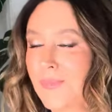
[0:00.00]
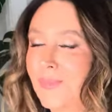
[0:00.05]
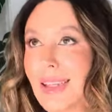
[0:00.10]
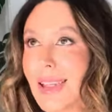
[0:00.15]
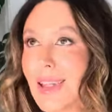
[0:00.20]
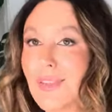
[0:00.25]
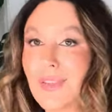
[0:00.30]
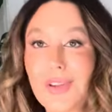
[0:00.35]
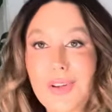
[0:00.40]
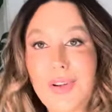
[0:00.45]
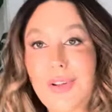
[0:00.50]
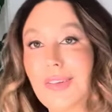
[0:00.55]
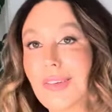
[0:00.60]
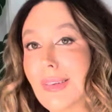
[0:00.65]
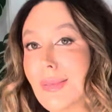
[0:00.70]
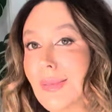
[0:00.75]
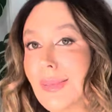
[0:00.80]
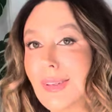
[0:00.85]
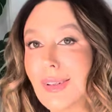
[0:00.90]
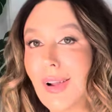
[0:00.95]
If you're not
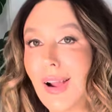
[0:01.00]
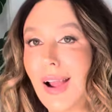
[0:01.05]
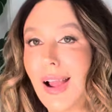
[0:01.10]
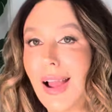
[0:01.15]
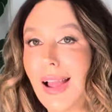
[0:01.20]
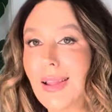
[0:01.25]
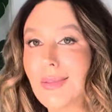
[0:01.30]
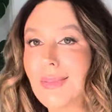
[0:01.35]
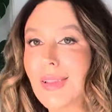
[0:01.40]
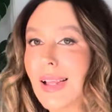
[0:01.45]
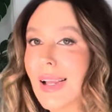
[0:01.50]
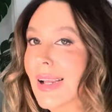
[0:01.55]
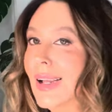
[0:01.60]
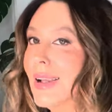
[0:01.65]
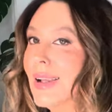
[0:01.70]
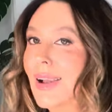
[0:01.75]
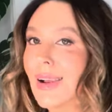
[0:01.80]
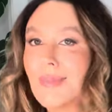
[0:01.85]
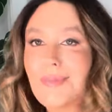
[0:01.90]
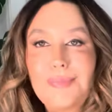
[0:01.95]
subscribed,
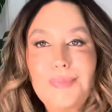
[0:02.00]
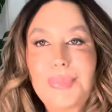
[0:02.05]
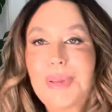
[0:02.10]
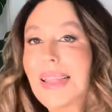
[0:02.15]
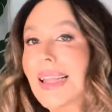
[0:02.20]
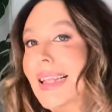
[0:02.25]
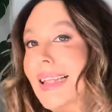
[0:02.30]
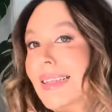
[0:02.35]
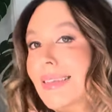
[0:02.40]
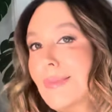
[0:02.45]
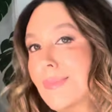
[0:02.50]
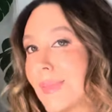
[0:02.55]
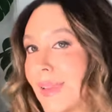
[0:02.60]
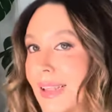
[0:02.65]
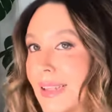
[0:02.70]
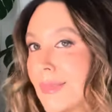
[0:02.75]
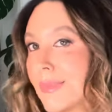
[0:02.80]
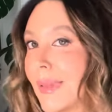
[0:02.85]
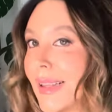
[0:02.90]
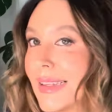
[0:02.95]
please,
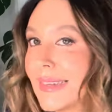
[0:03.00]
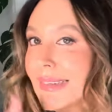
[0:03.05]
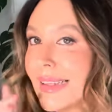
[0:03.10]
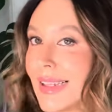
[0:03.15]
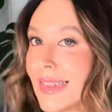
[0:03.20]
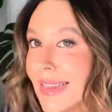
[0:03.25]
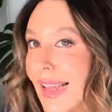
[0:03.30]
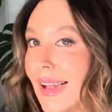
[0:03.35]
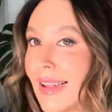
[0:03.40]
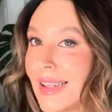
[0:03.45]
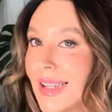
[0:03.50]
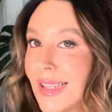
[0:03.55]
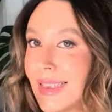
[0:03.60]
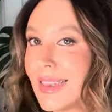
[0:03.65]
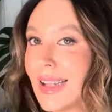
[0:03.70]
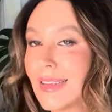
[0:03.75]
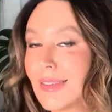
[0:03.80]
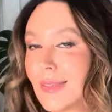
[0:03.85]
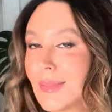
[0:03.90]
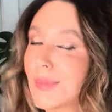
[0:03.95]
please, please hit
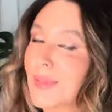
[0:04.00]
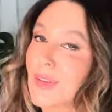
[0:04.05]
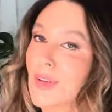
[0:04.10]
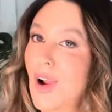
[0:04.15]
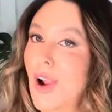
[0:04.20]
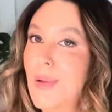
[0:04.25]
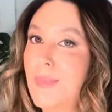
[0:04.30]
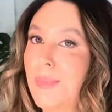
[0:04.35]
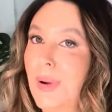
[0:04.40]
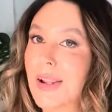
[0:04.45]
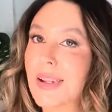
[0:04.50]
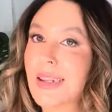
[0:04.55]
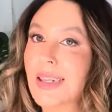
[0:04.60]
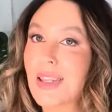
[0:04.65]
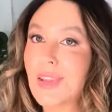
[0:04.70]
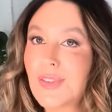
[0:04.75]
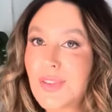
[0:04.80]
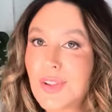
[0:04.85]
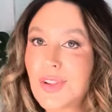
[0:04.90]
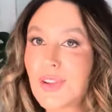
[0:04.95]
that subscribe button
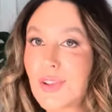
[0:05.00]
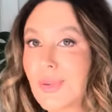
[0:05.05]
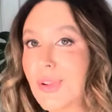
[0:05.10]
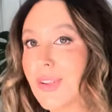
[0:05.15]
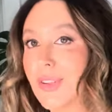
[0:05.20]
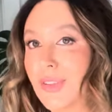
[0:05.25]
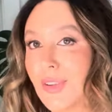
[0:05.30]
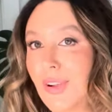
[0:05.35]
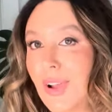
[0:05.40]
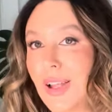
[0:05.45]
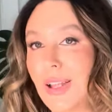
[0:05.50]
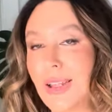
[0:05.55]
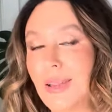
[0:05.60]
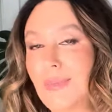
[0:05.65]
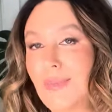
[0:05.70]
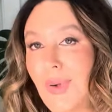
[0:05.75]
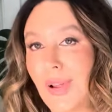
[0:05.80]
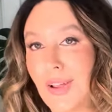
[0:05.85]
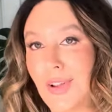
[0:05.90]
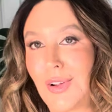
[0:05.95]
if you do enjoy
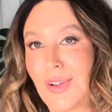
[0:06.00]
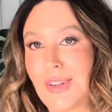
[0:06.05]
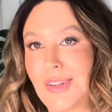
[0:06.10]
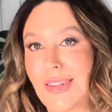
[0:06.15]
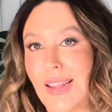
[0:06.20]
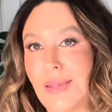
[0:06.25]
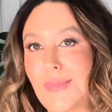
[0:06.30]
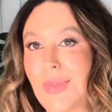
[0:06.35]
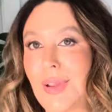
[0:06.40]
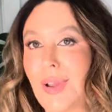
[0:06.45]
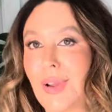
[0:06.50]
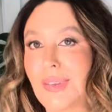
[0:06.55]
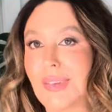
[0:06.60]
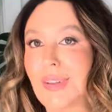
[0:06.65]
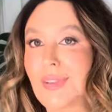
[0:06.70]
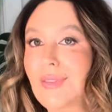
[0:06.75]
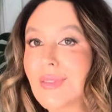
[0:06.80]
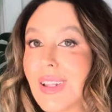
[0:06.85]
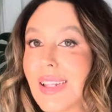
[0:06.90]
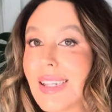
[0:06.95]
my content, because
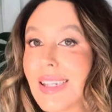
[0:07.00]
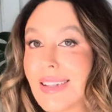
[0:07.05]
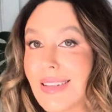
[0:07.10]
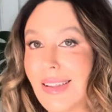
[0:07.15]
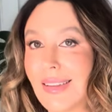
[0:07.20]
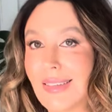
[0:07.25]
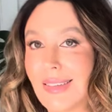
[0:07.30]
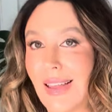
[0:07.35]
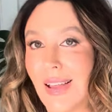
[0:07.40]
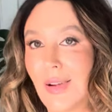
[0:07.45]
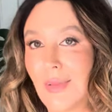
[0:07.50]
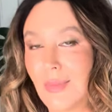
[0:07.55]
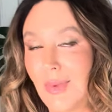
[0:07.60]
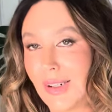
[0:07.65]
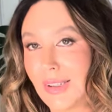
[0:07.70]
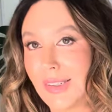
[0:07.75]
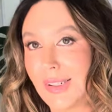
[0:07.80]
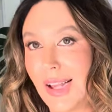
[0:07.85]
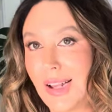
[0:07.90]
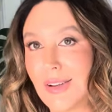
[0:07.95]
it really does help my
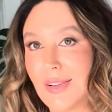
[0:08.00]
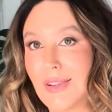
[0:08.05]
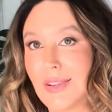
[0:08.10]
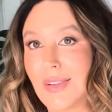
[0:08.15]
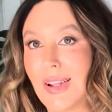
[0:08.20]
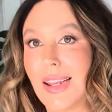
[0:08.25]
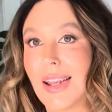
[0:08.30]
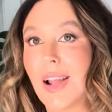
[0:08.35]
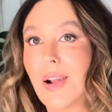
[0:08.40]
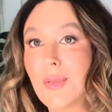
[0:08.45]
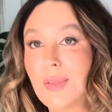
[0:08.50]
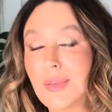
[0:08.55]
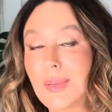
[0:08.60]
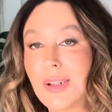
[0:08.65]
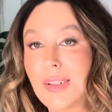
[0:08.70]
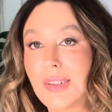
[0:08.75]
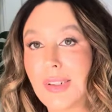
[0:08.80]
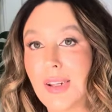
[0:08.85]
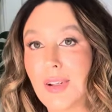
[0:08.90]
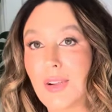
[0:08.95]
channel. It helps my
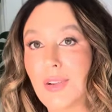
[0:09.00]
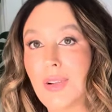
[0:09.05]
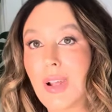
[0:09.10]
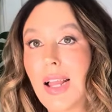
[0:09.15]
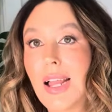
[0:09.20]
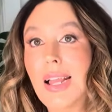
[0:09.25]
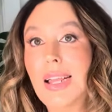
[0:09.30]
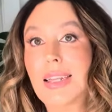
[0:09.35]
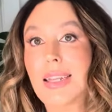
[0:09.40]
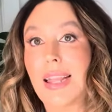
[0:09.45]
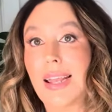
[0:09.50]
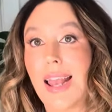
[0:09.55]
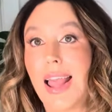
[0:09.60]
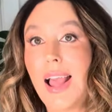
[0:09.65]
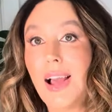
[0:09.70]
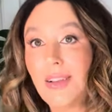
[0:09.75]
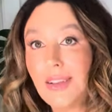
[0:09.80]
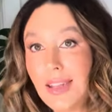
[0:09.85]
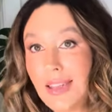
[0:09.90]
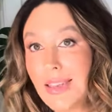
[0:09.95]
channel get
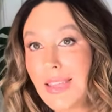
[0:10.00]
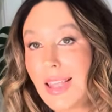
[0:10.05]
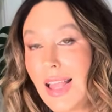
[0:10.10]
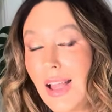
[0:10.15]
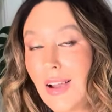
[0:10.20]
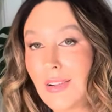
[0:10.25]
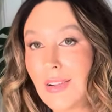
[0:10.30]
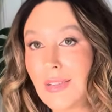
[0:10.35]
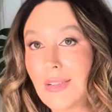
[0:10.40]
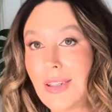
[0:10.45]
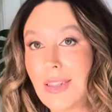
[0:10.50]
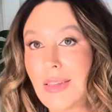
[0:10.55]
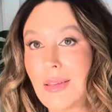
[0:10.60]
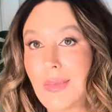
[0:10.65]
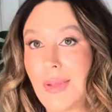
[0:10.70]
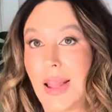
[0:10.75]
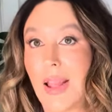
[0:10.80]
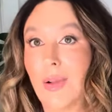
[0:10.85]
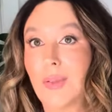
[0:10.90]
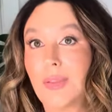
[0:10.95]
out in the algorithm.
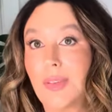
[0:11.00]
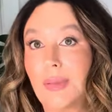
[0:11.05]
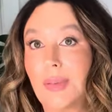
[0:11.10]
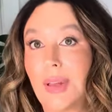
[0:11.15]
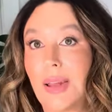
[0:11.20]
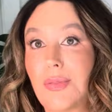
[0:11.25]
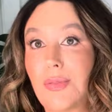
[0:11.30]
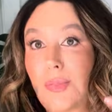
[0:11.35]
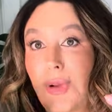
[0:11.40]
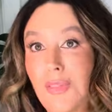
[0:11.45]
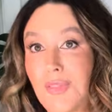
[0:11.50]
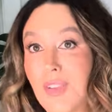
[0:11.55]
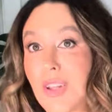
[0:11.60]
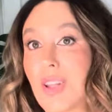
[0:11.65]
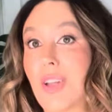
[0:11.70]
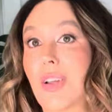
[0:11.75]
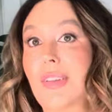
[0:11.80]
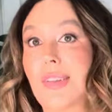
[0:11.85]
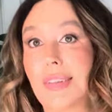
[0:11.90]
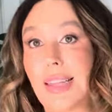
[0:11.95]
It helps my
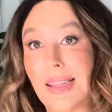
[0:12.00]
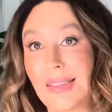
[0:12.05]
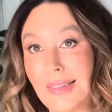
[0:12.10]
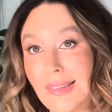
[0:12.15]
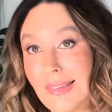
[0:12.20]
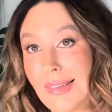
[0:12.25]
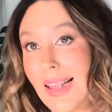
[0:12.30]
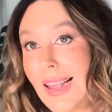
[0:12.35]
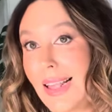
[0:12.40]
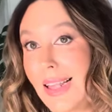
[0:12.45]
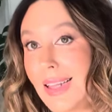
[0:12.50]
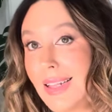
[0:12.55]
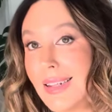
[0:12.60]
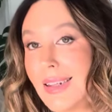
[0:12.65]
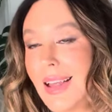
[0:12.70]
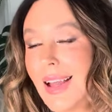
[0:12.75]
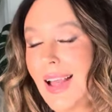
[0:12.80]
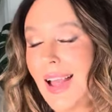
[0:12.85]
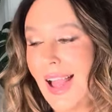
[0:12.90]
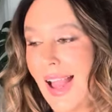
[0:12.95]
videos get
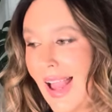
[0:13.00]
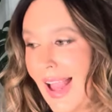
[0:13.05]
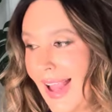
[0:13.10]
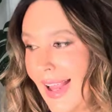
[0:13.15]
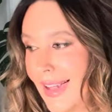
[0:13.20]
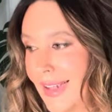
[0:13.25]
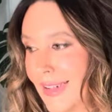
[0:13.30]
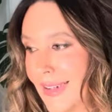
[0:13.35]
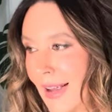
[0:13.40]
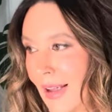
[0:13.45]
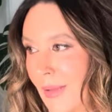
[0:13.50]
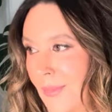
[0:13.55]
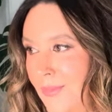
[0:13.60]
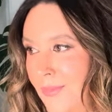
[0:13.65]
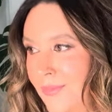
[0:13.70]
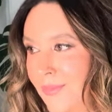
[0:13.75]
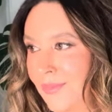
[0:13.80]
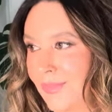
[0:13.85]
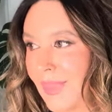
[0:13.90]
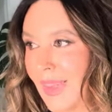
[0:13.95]
seen, and
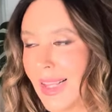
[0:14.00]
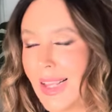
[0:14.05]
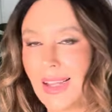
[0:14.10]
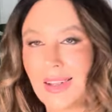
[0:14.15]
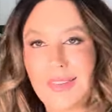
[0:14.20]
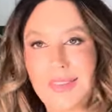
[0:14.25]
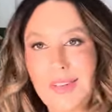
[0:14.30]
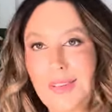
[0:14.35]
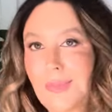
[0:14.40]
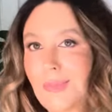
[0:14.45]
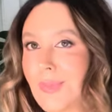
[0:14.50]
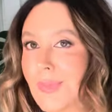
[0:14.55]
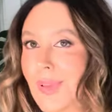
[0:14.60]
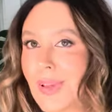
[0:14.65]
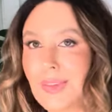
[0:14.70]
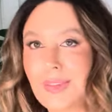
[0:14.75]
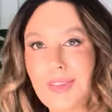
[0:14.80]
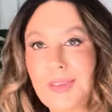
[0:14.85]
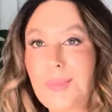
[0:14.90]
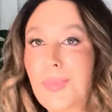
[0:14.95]
just
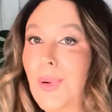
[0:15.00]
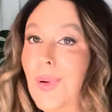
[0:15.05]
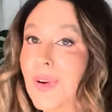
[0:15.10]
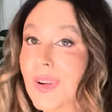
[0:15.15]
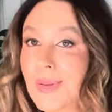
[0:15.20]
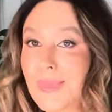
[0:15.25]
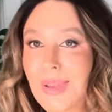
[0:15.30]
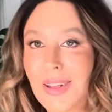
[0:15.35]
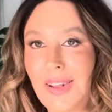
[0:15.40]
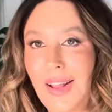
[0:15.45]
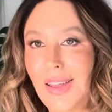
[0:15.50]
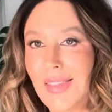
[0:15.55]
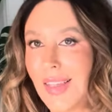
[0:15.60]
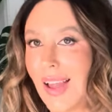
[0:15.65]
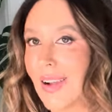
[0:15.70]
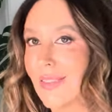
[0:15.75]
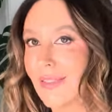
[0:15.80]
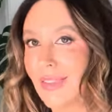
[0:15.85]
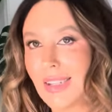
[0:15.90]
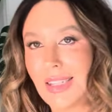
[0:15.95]
supporting me like
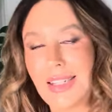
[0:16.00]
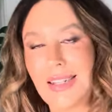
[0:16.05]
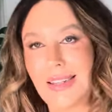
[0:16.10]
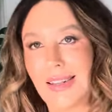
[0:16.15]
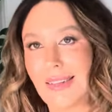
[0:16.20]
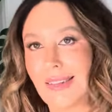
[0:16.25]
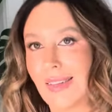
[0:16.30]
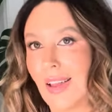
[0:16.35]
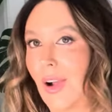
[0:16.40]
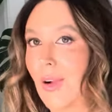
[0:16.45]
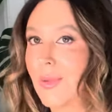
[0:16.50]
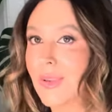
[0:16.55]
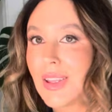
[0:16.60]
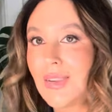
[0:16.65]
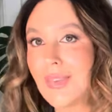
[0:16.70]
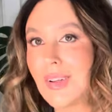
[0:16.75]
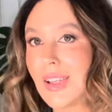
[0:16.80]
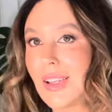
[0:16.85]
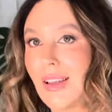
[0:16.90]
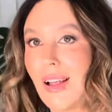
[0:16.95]
that really does help. Give
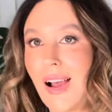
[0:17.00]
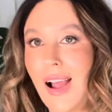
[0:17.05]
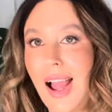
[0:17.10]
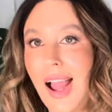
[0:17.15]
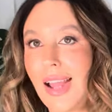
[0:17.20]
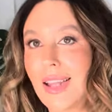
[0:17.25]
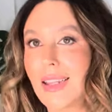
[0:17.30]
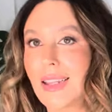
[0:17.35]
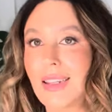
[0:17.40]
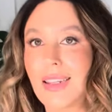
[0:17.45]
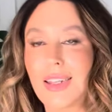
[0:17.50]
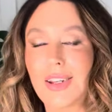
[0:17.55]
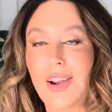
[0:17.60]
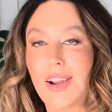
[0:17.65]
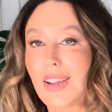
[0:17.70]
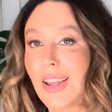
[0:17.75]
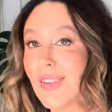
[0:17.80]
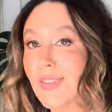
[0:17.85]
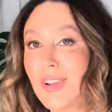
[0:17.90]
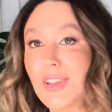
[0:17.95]
it a like, you know,
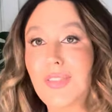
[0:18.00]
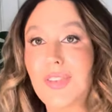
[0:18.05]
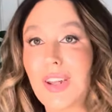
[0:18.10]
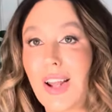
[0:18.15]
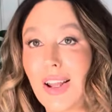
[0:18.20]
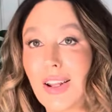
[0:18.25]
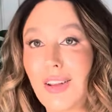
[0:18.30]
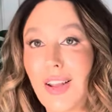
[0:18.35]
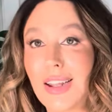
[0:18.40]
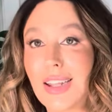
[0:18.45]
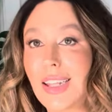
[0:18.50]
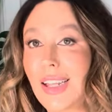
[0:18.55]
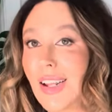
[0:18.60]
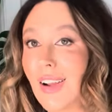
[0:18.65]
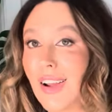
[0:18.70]
even if you don't like it.